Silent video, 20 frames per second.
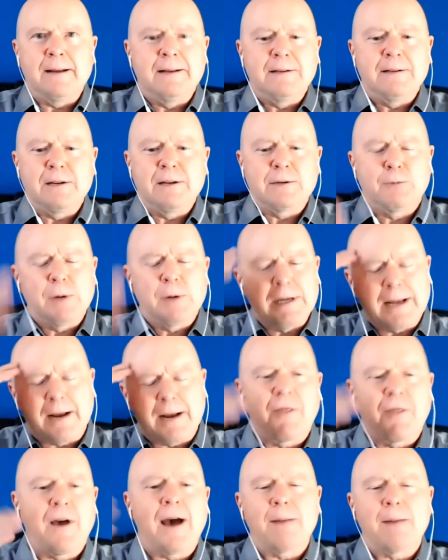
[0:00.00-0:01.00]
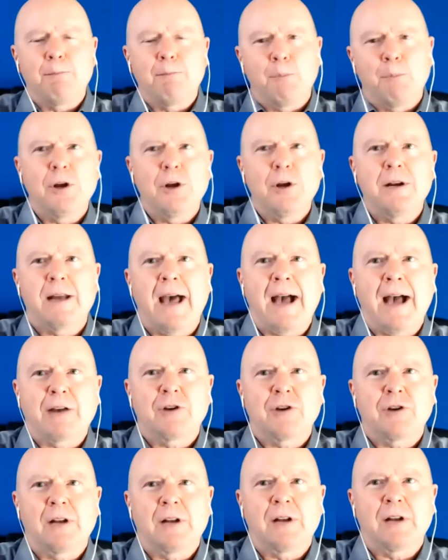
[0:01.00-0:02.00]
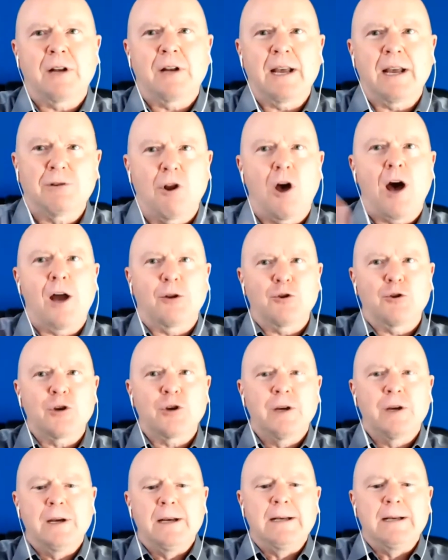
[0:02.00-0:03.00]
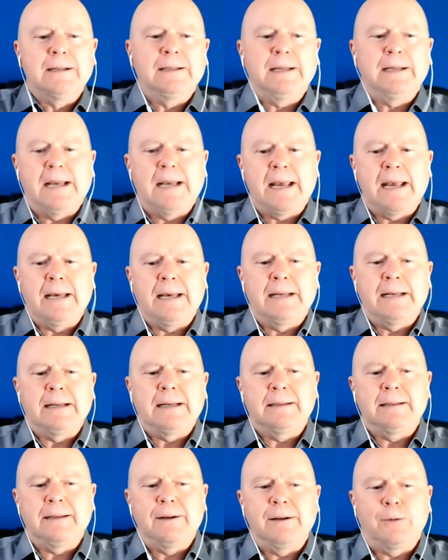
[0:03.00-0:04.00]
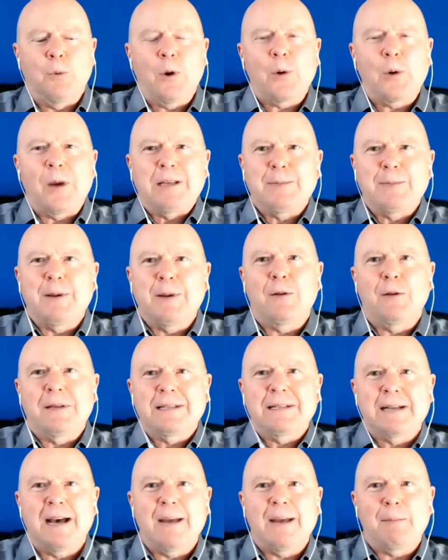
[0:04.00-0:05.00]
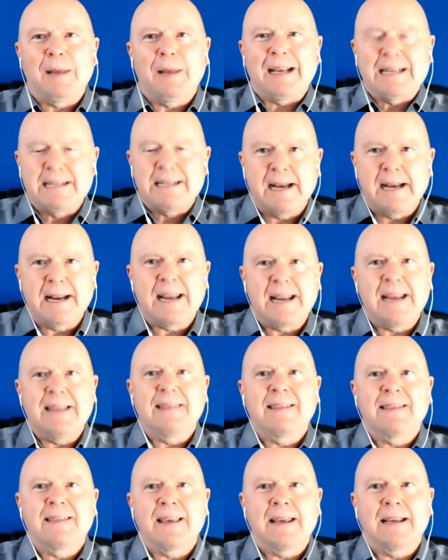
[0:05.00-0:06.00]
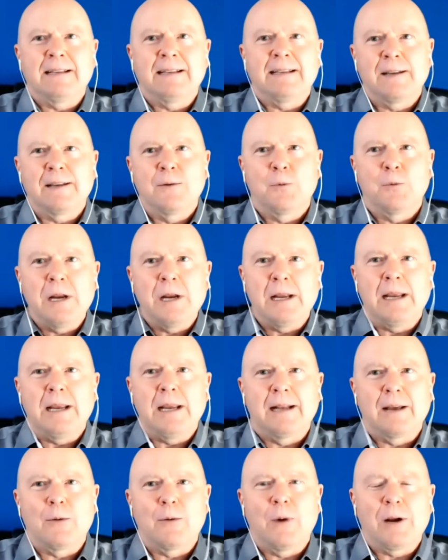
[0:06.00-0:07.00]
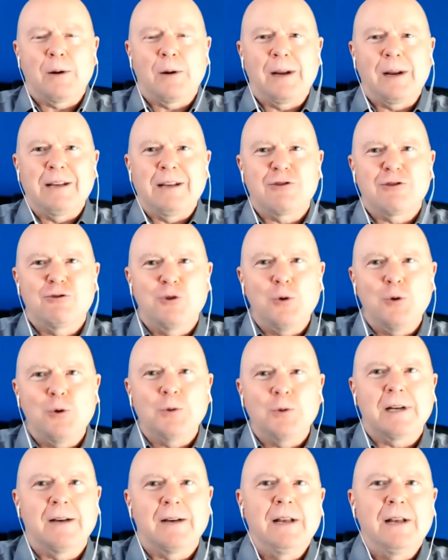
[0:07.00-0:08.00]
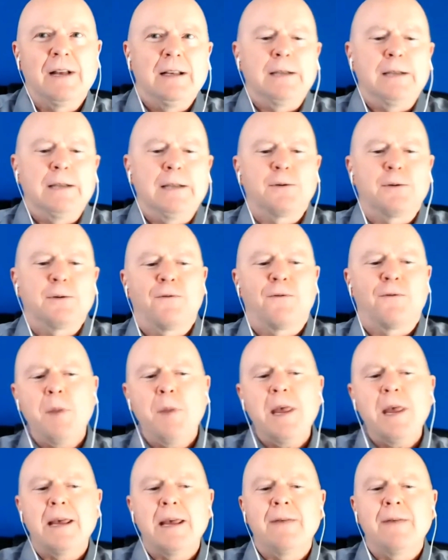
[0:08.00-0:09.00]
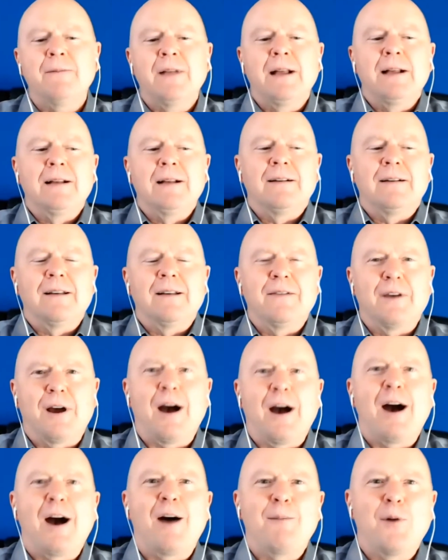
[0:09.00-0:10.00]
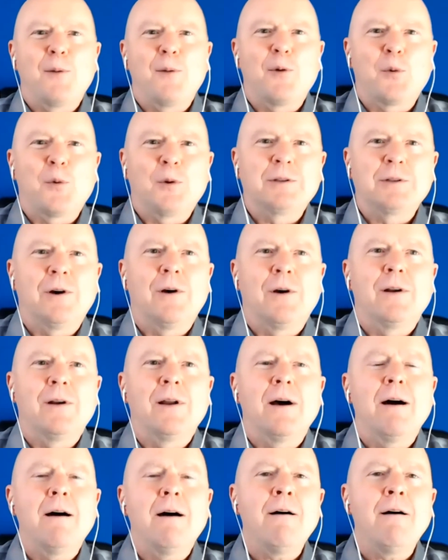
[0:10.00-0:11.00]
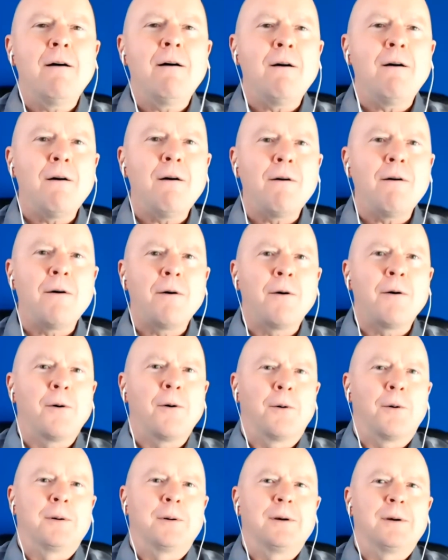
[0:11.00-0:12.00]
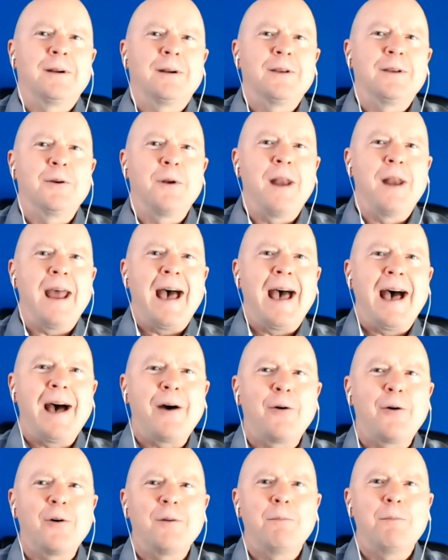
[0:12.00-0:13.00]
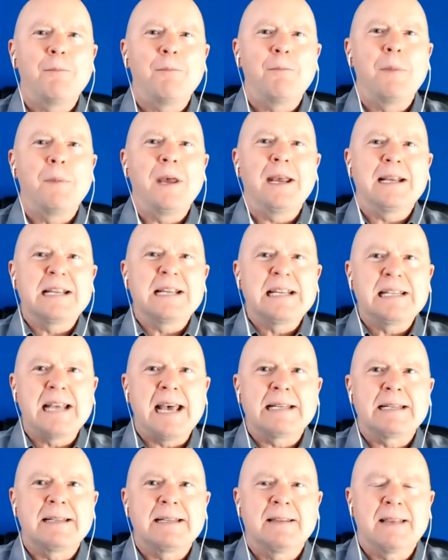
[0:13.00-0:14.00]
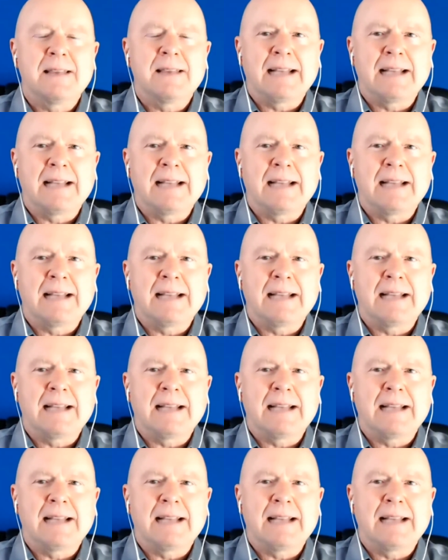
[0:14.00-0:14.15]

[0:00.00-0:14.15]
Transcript: just really take a thought and put into action, like just launch. And why do I spend all this time like studying things and reading? Like, why don't I just do stuff? And so for me, the aha moment was going, oh, now it makes sense that